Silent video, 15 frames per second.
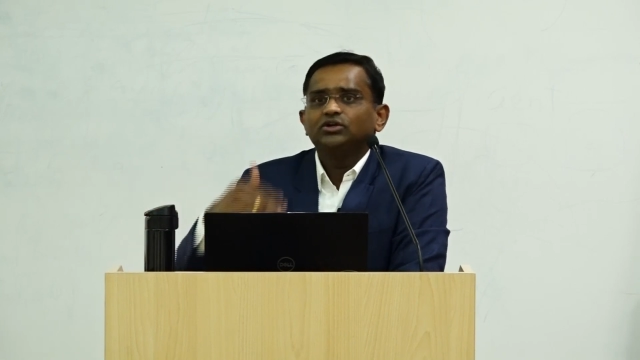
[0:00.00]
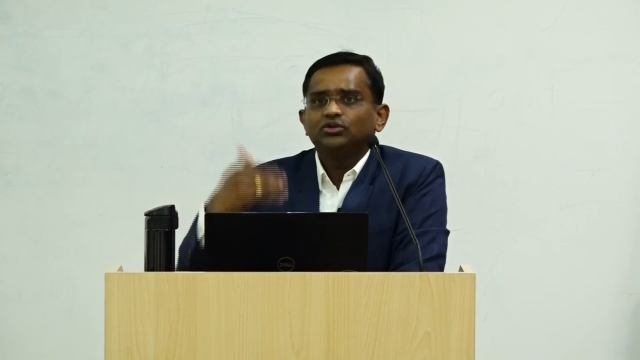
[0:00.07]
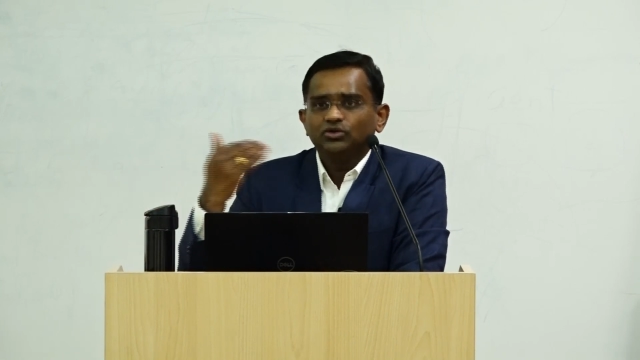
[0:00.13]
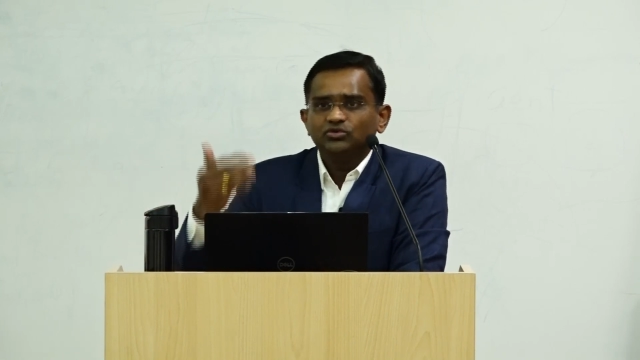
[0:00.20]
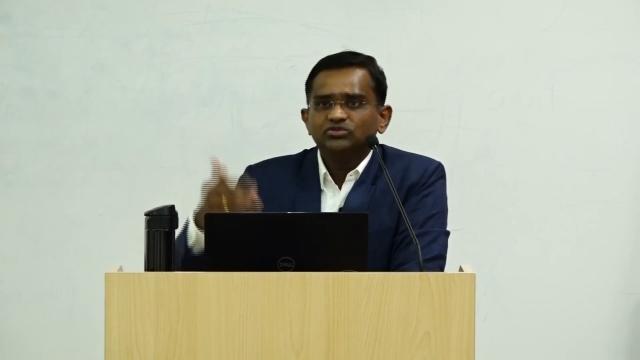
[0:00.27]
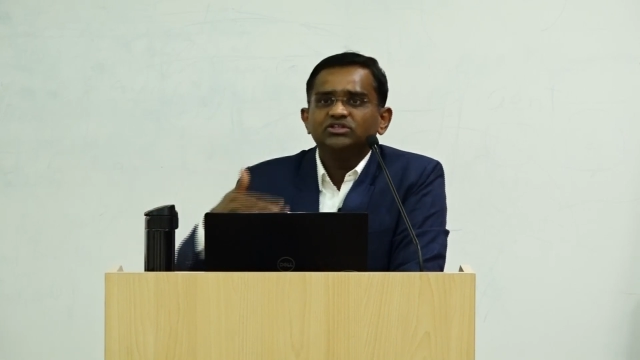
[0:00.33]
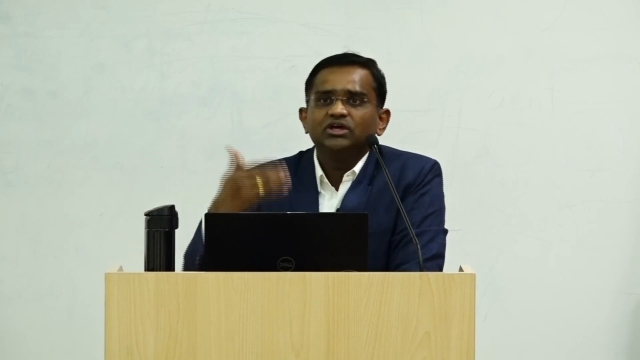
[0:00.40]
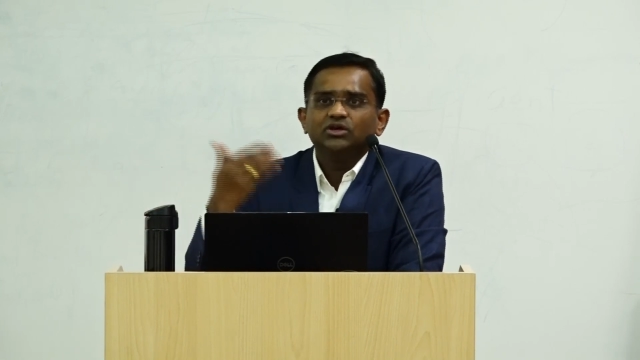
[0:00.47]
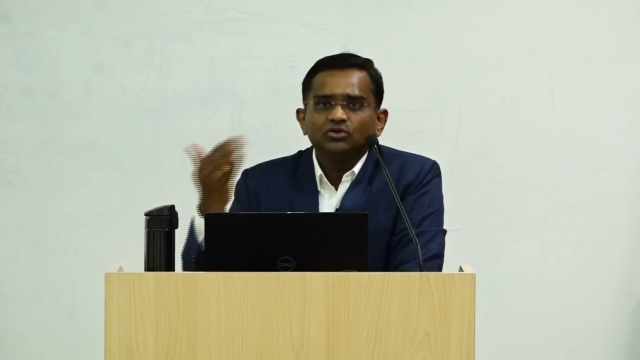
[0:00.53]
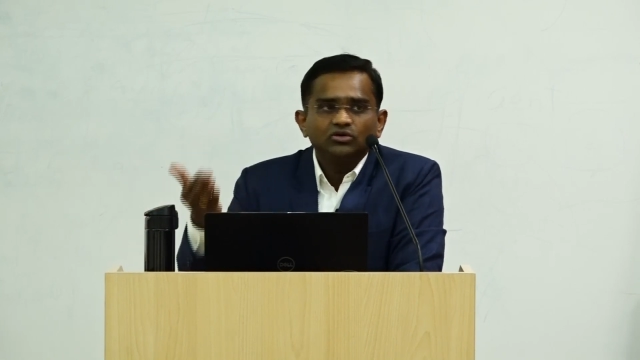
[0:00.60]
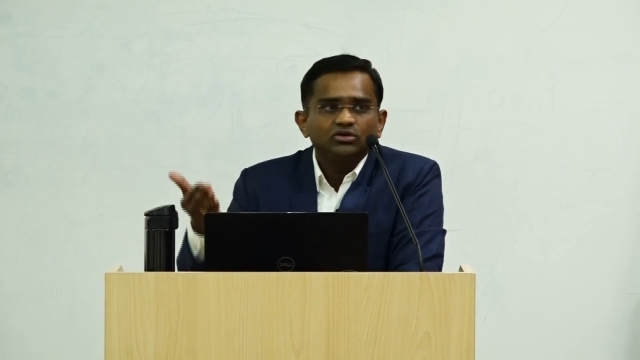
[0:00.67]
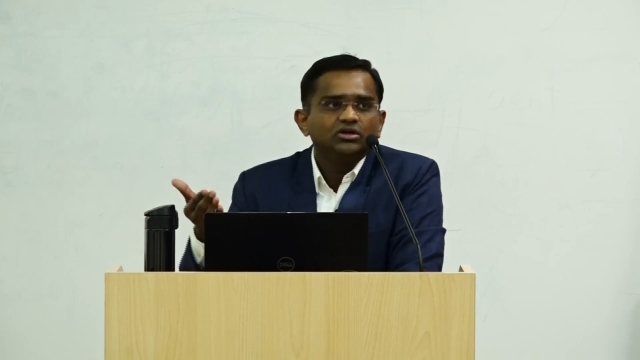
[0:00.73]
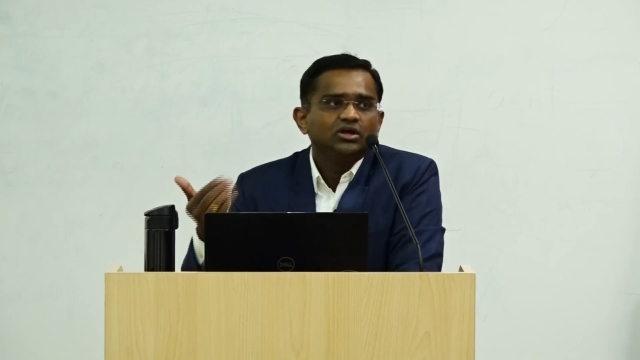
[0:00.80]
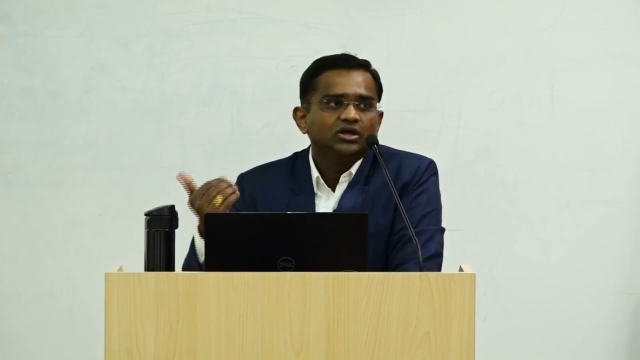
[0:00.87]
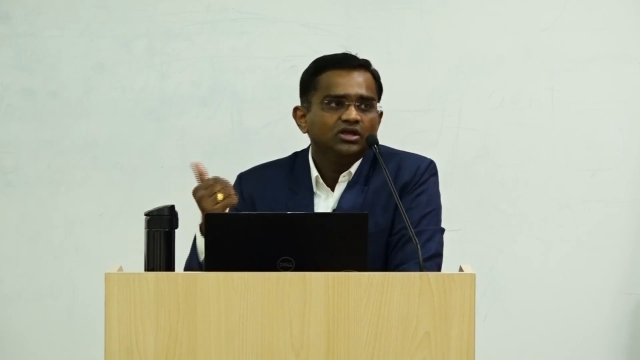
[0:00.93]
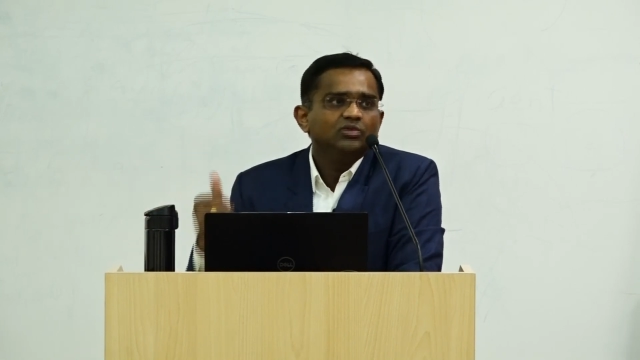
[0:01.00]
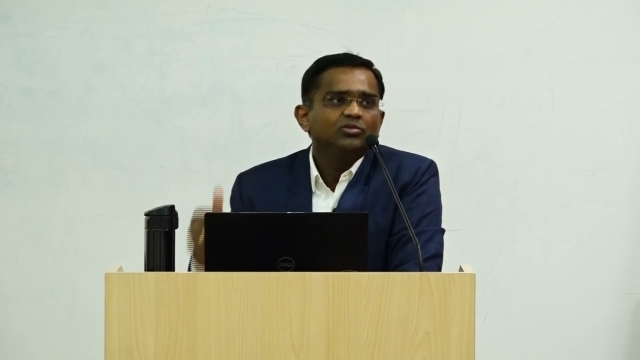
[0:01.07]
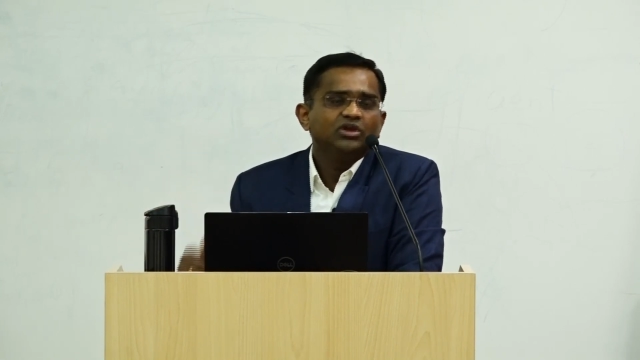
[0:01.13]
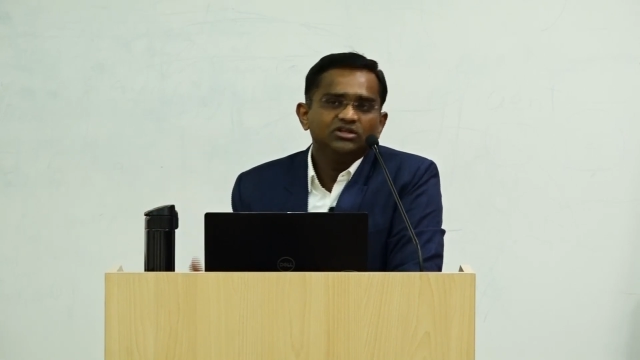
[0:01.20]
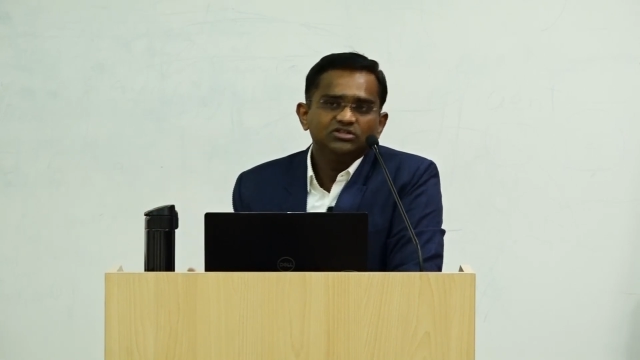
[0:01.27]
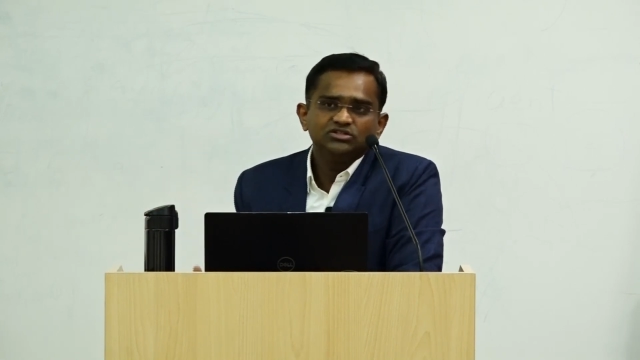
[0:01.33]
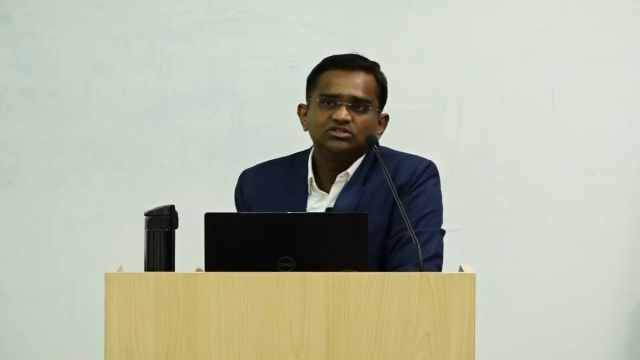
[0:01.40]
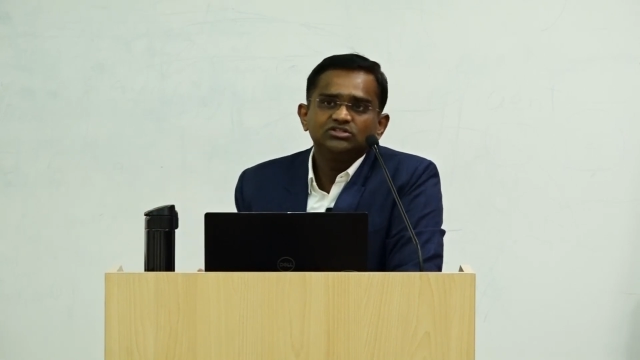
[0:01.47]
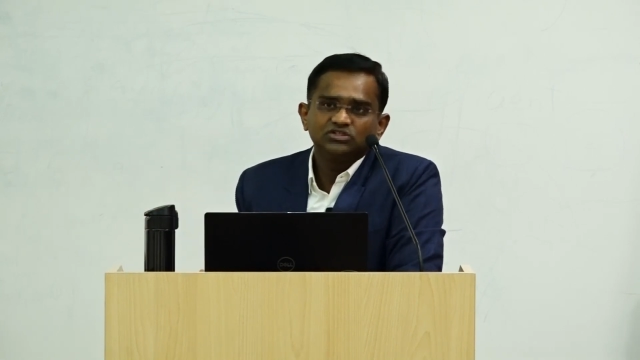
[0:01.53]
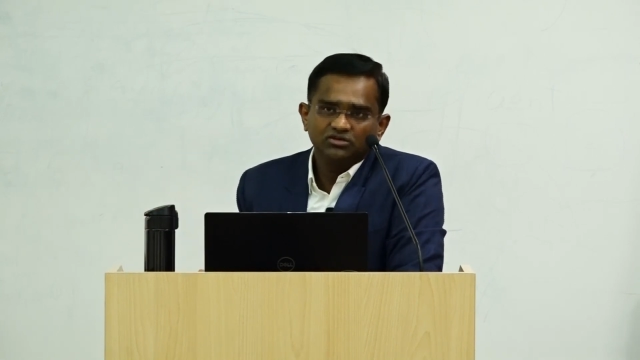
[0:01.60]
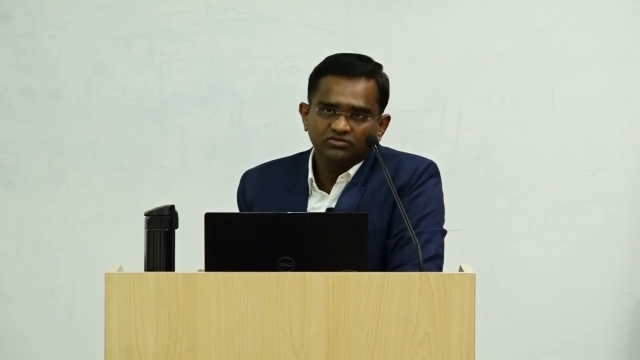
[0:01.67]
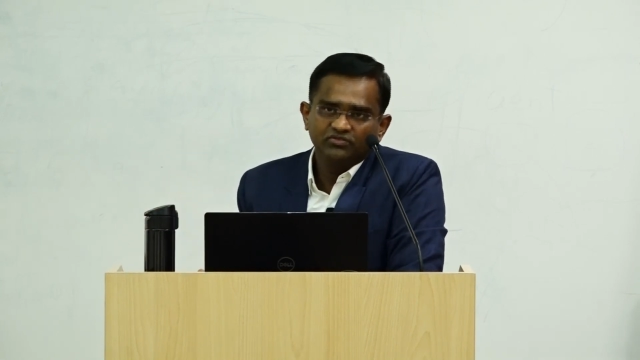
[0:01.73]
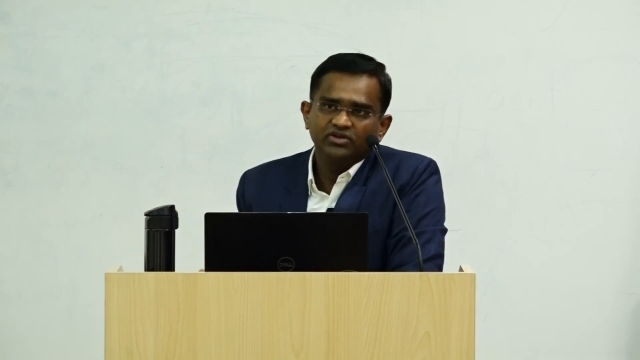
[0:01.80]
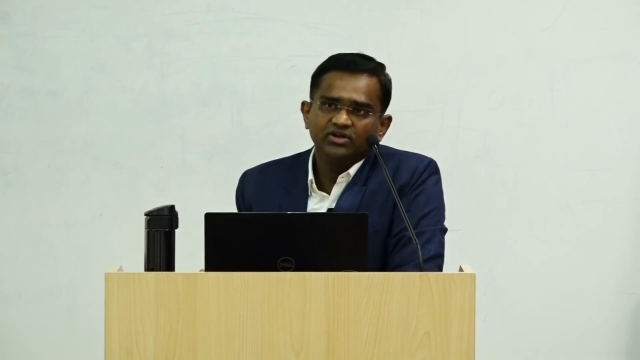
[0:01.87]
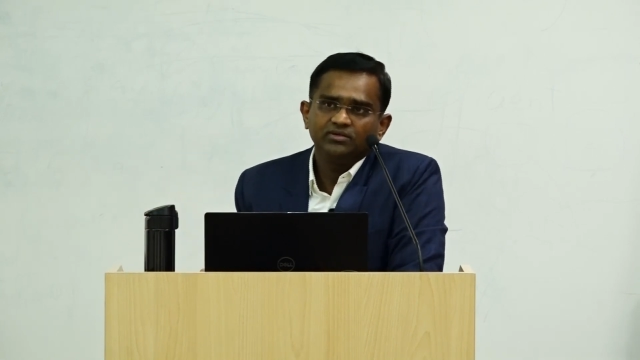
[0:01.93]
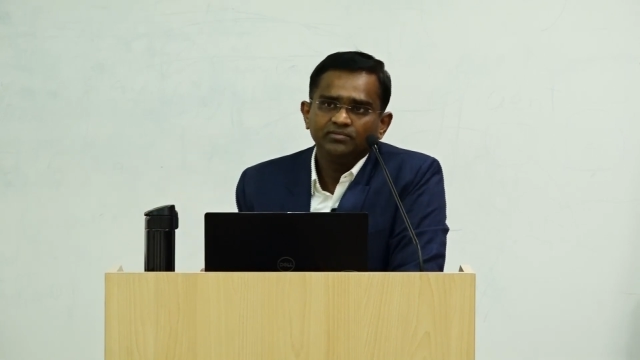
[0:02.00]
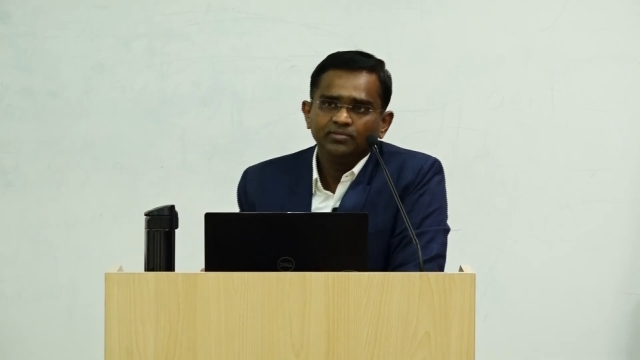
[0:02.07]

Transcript: to use their own immunization software.